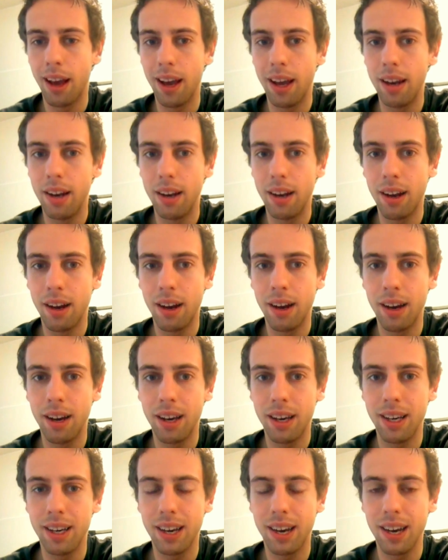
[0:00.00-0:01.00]
And
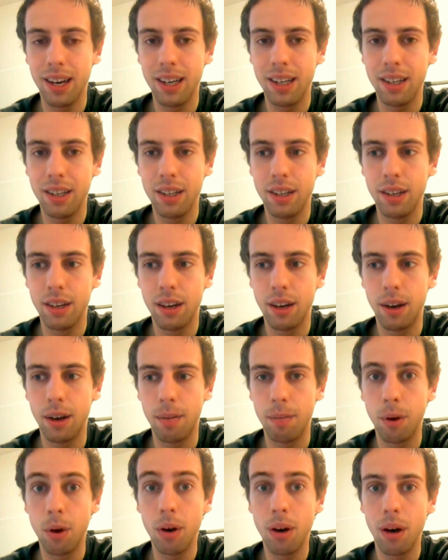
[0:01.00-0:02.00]
I kind
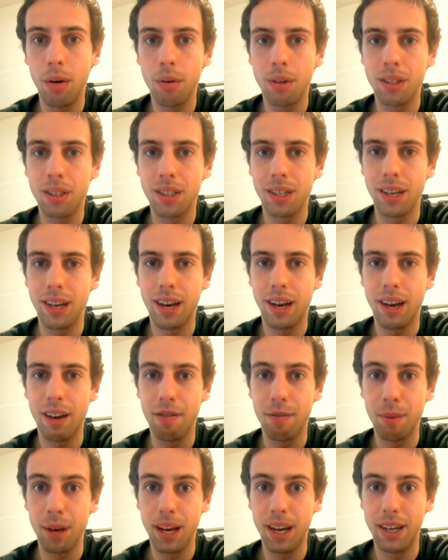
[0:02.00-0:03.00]
of... I want to say I
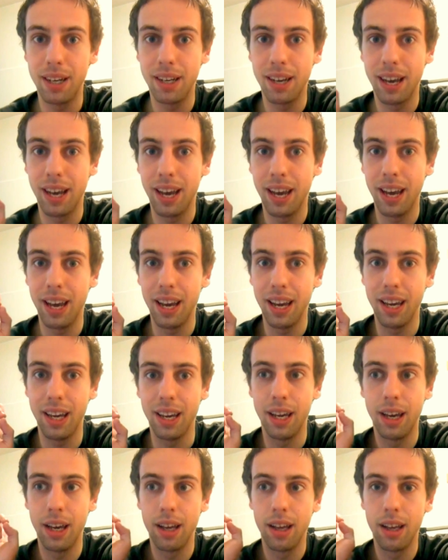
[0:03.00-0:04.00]
have made
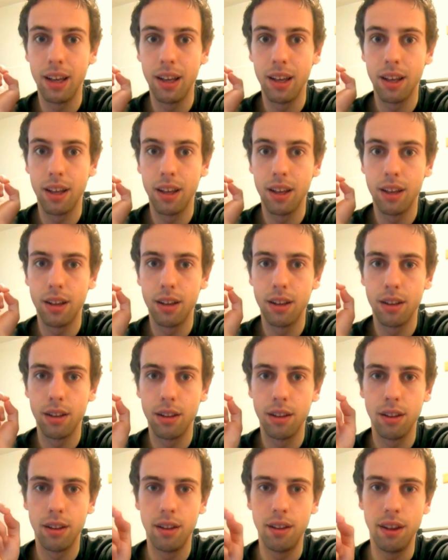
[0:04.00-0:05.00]
a...
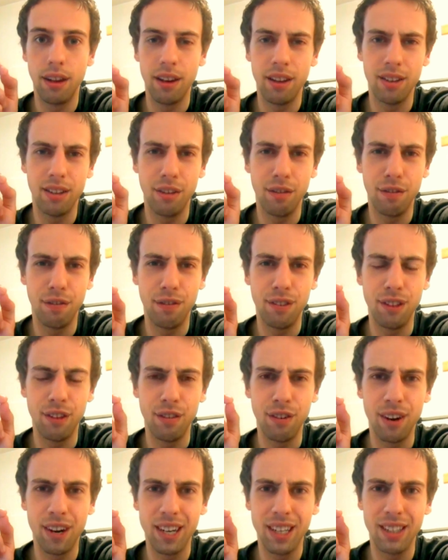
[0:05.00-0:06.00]
The
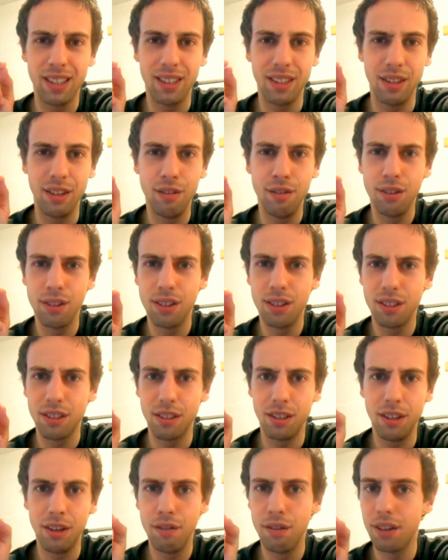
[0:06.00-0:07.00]
Deviant,
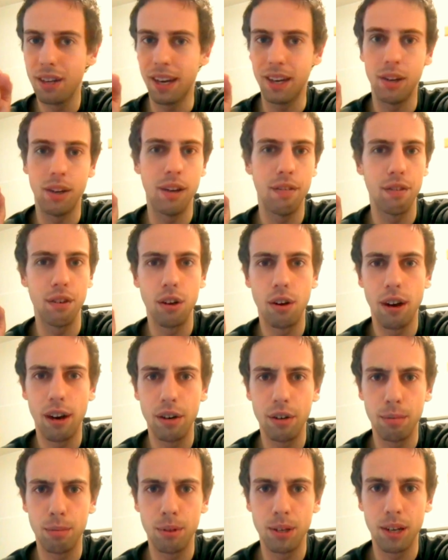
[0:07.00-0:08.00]
I never know
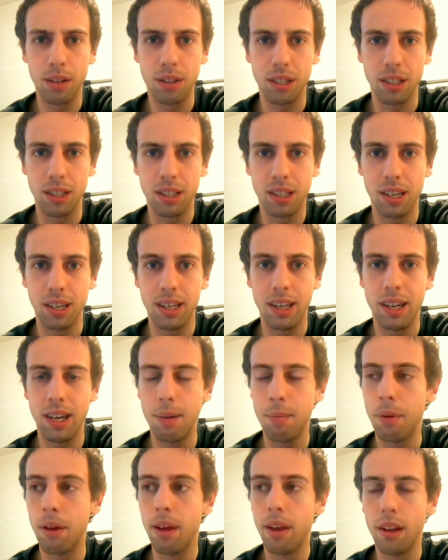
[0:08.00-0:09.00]
how to pronounce that site
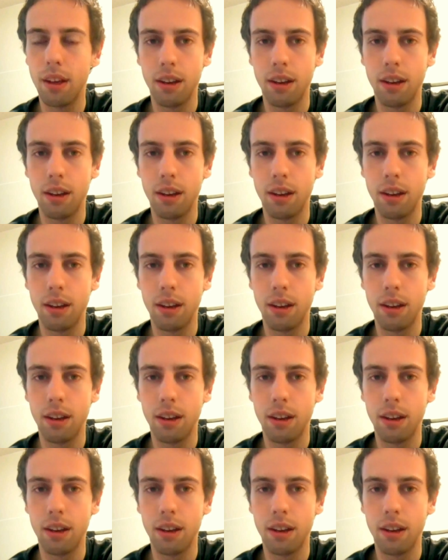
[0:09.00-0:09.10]
name.